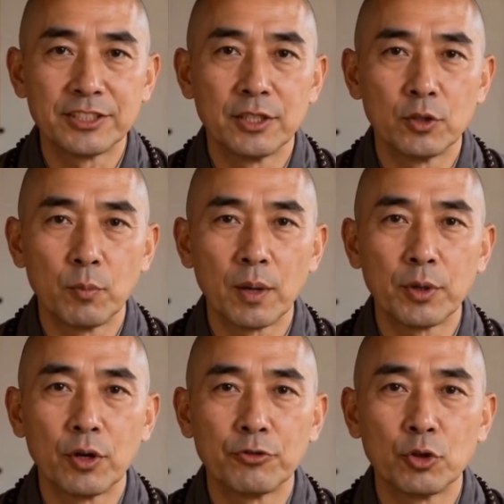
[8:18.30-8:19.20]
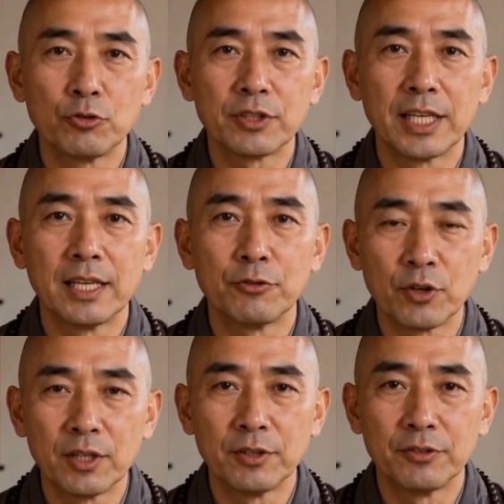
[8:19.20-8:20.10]
the thermometer a few feet in
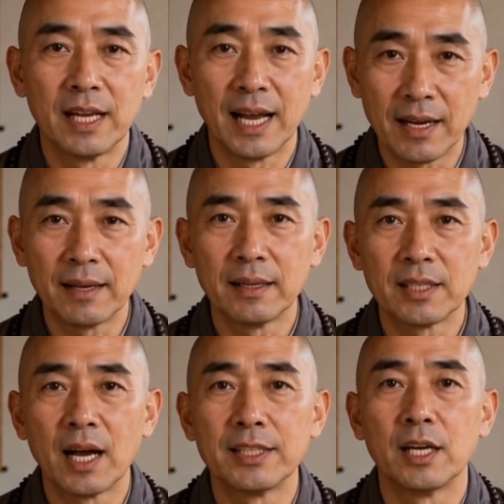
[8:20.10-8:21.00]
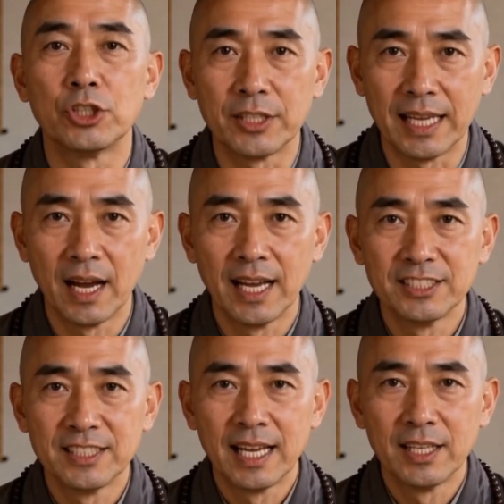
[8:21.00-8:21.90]
front of the fan, not touching the
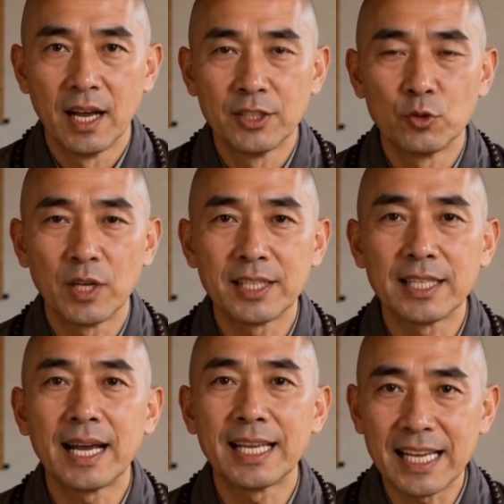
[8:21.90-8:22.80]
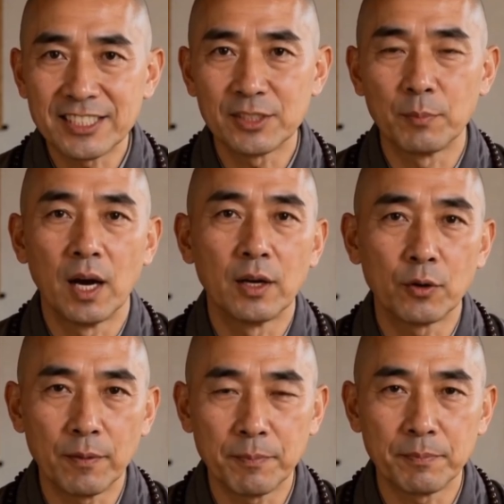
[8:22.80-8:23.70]
ice and not directly against the bottle.